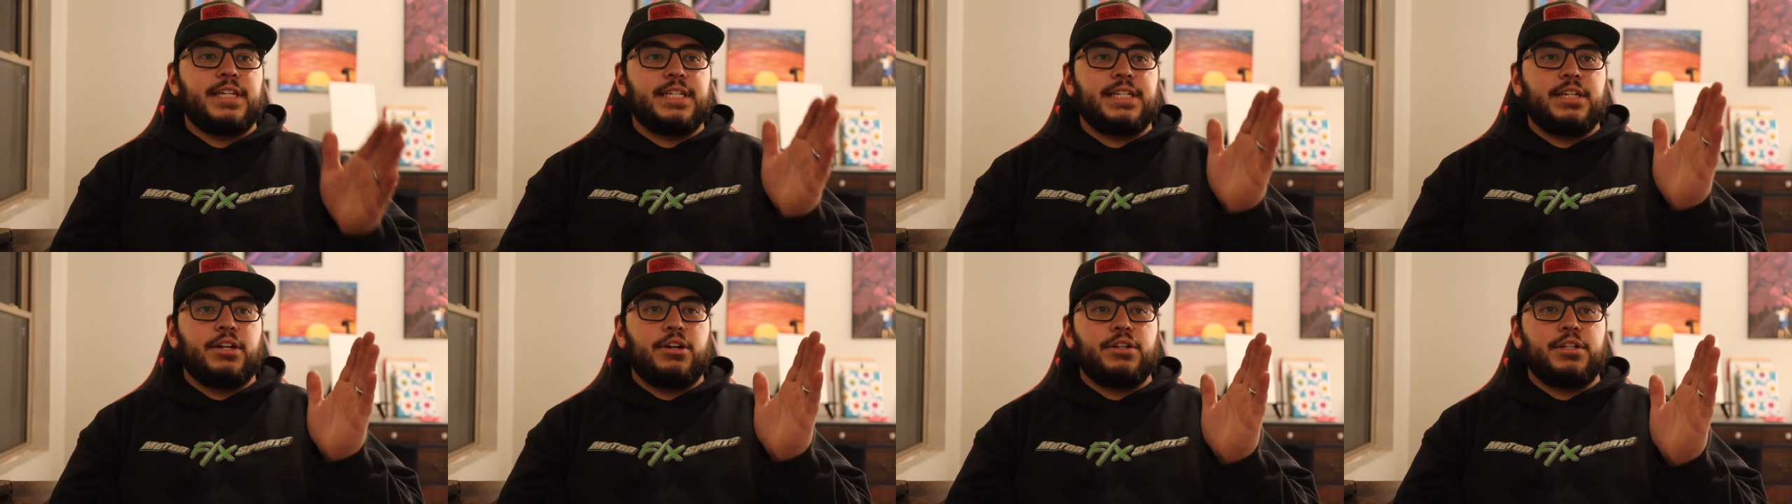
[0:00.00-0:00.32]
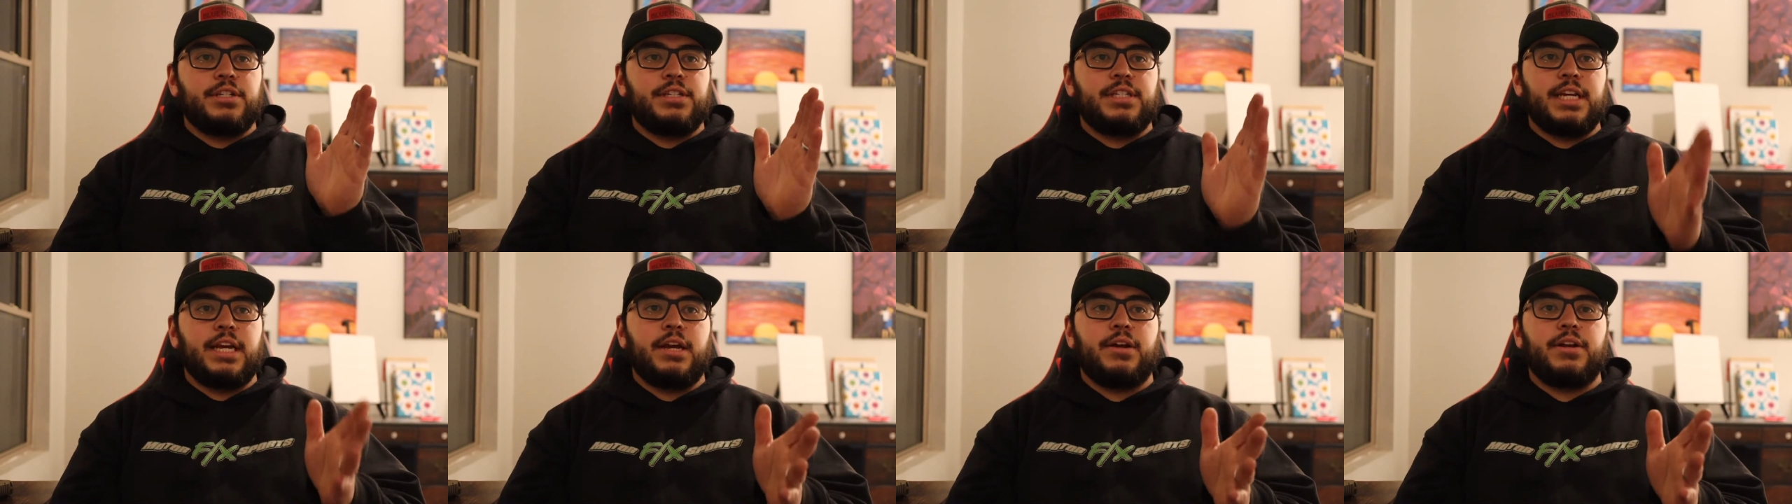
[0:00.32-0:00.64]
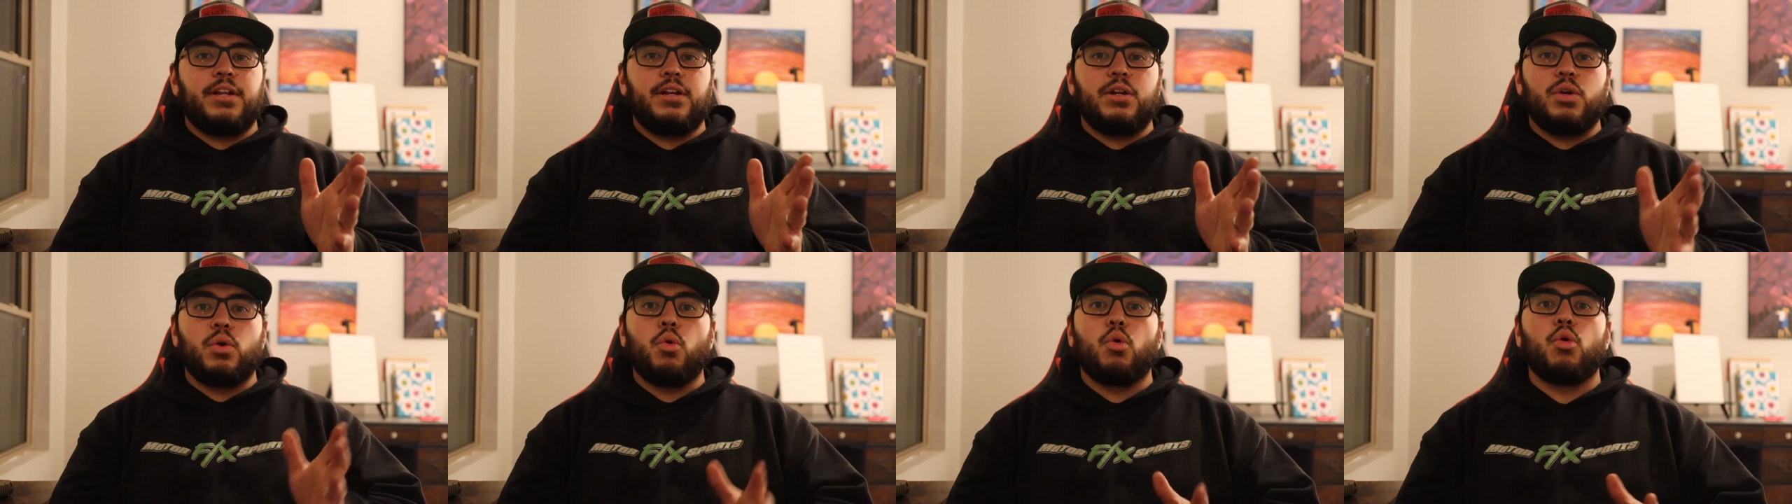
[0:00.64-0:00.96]
starts
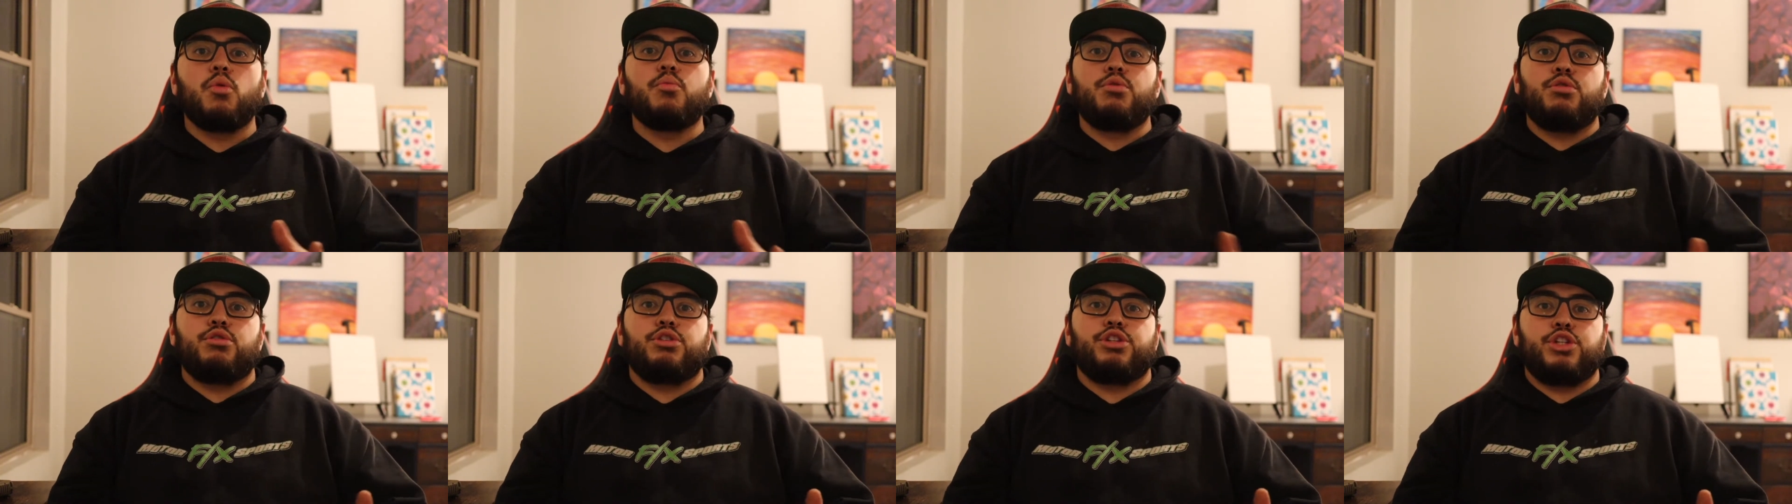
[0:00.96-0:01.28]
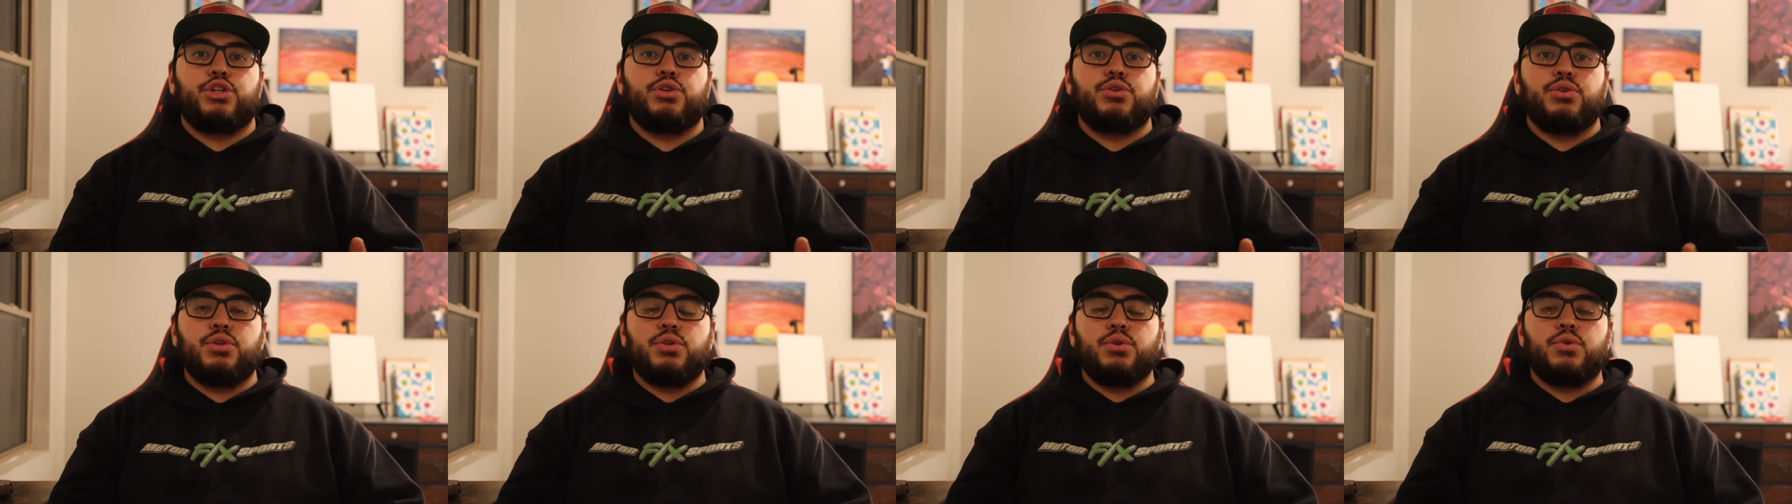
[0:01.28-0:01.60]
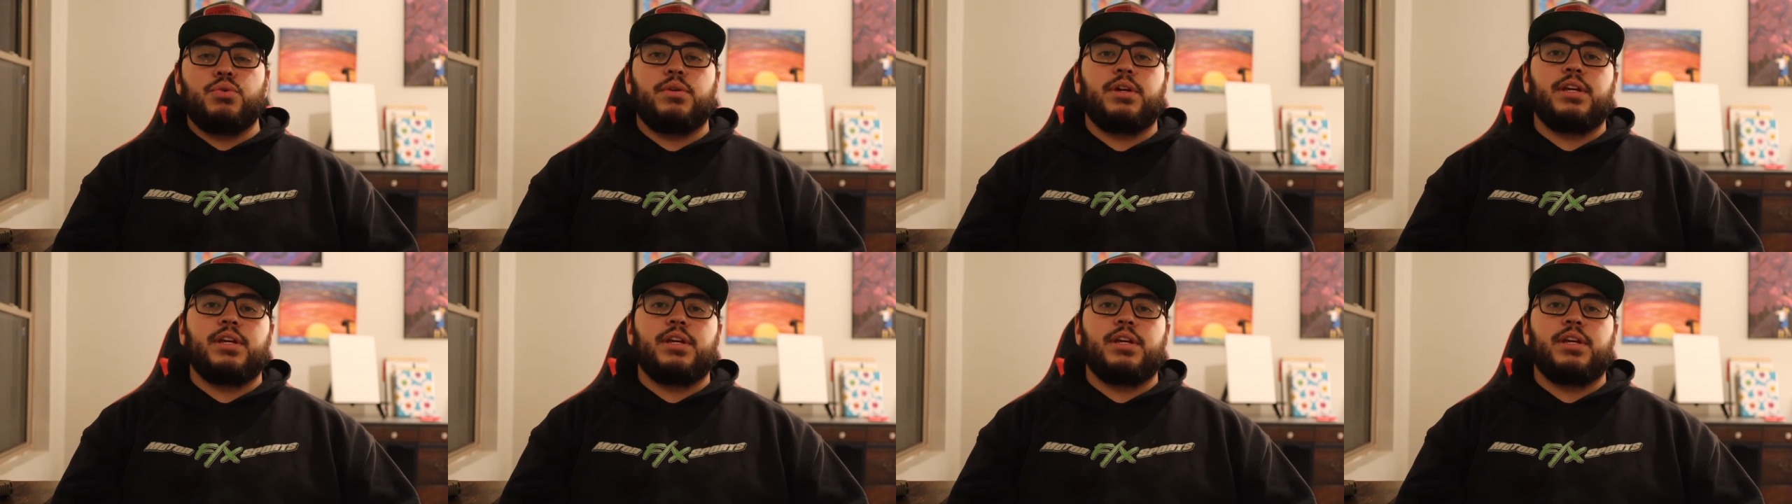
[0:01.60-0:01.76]
sounding normal to you,